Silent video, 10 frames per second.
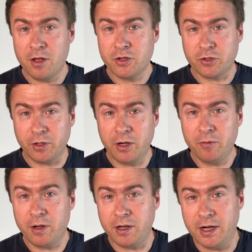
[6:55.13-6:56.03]
So
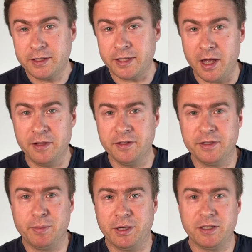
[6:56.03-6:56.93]
now let's end this
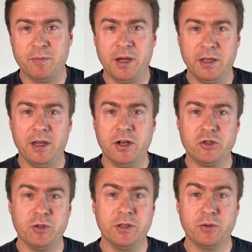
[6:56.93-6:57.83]
part by
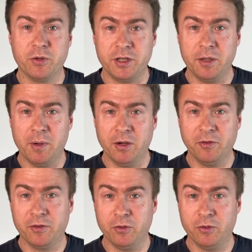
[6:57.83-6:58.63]
actually talking about